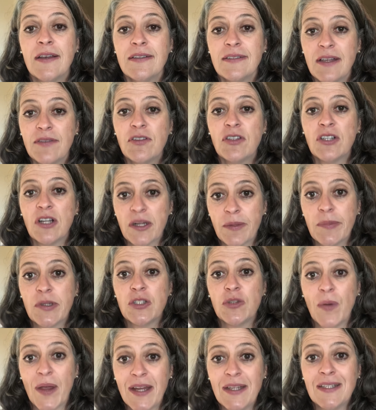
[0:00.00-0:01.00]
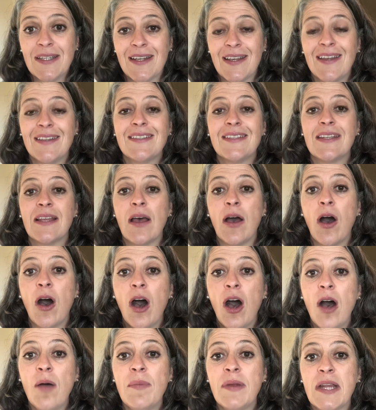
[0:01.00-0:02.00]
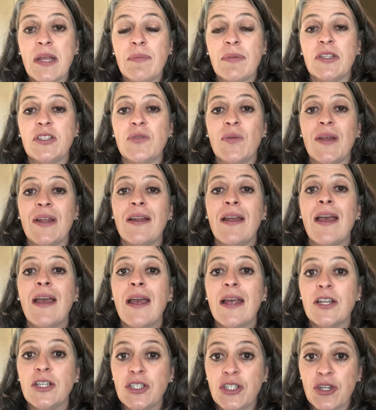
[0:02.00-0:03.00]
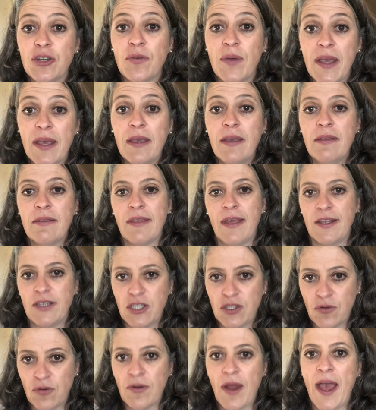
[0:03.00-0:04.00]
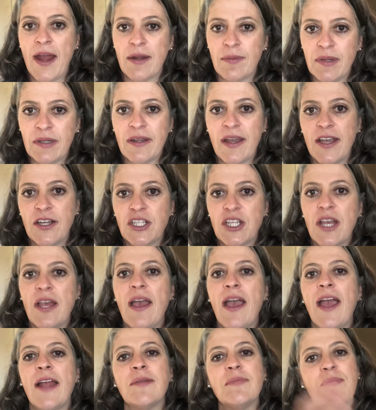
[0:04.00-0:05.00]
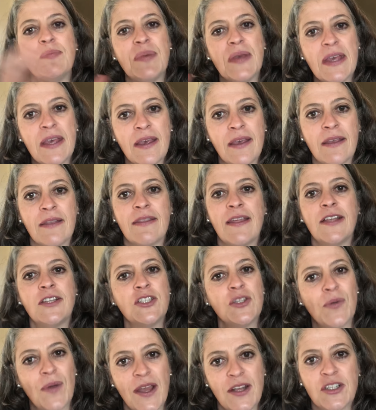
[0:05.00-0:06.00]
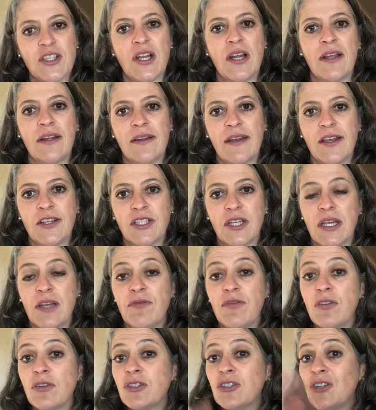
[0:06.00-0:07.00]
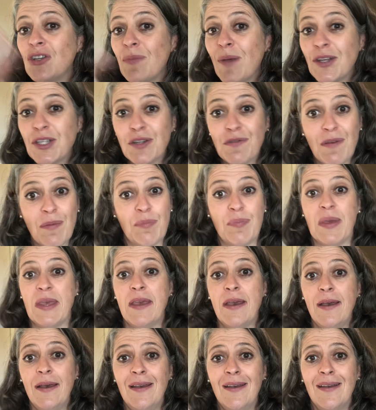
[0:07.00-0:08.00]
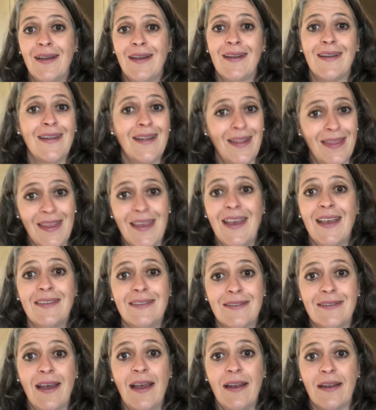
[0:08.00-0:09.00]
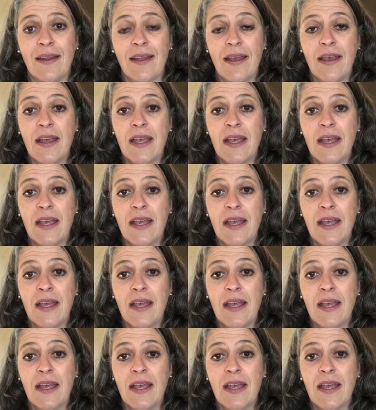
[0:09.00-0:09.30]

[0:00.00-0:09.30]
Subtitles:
Safety energy lock number 20, it's the harmony between doing, that's your animal nature, and being, that's your angelic nature. If you're too much of a beer, nothing gets done.